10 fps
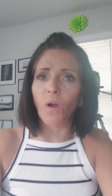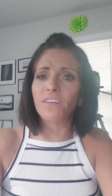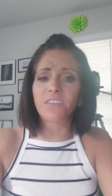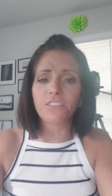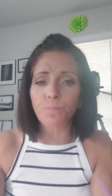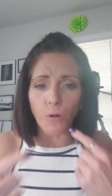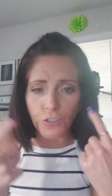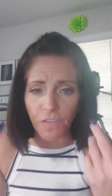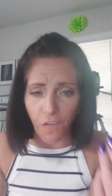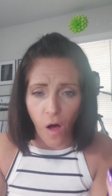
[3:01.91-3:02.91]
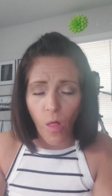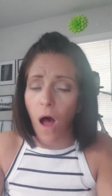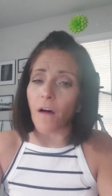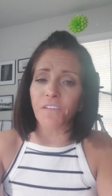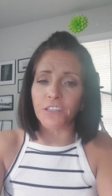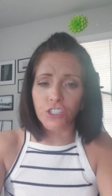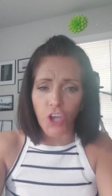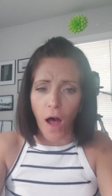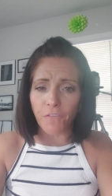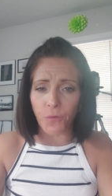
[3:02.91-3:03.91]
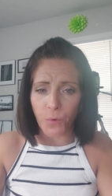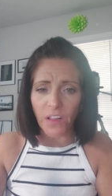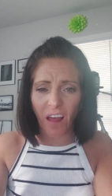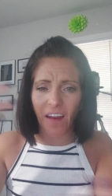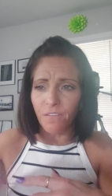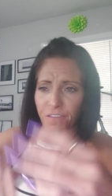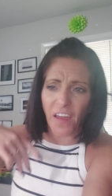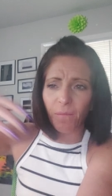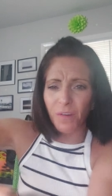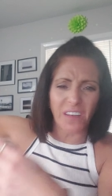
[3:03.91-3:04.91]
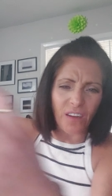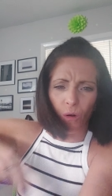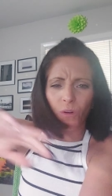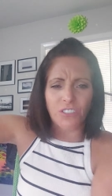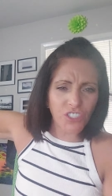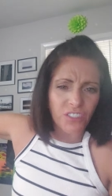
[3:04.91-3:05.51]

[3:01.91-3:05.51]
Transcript: is this supposed to fall off? It's soft, the reline, fake, you know, it's